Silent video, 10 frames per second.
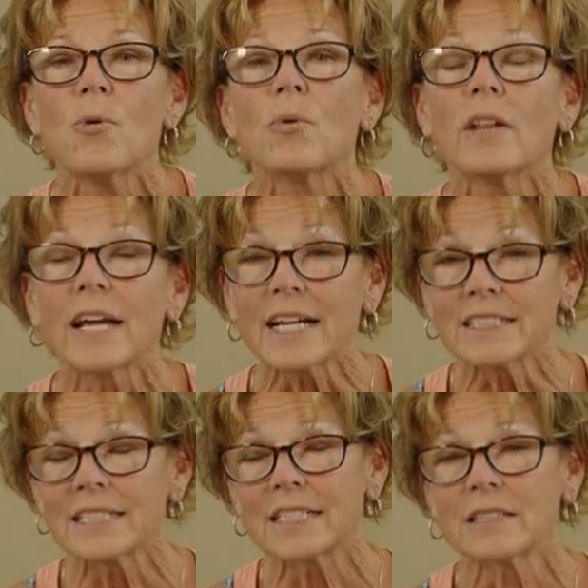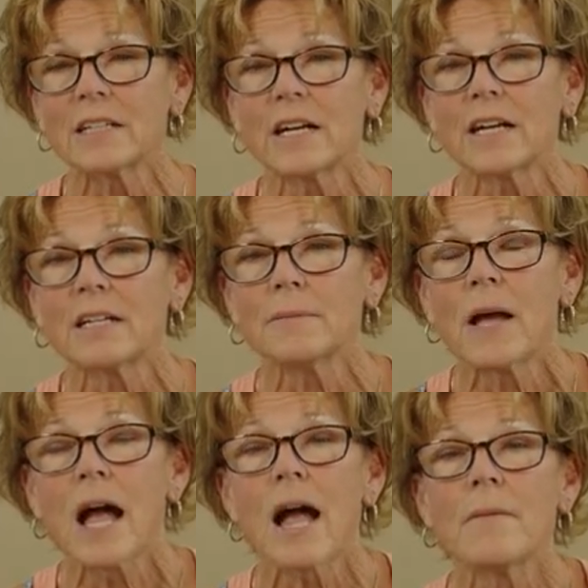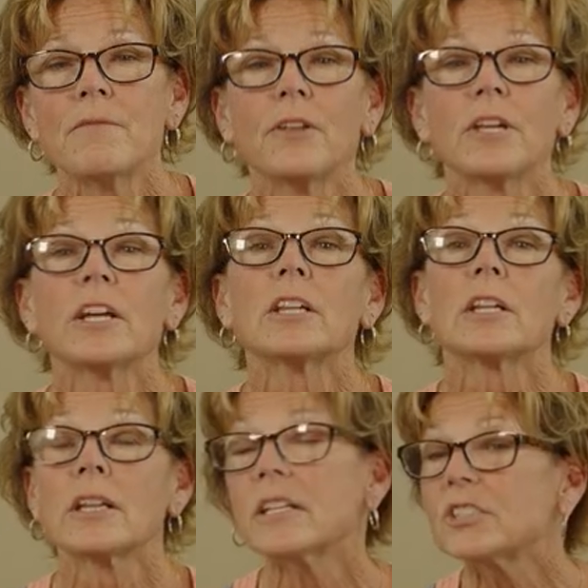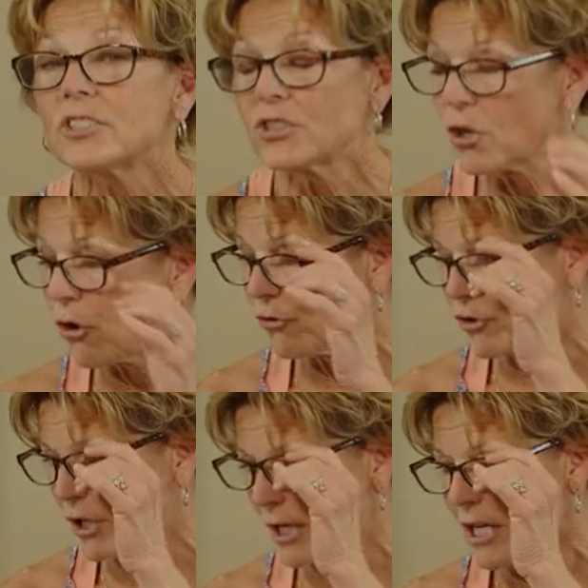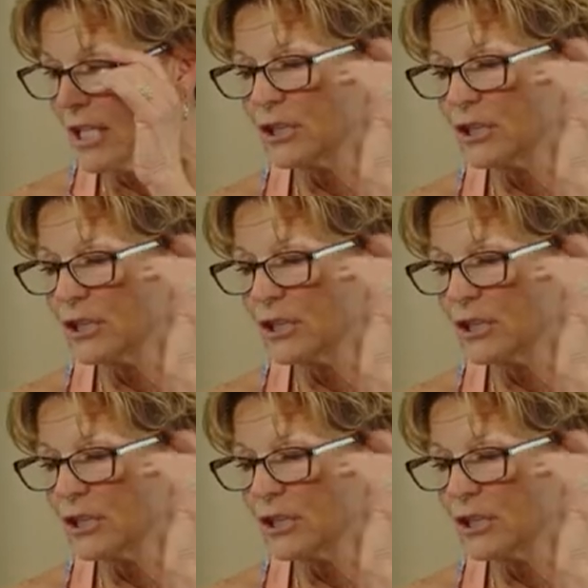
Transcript: Well, like I said, I'm feeling a little nostalgic.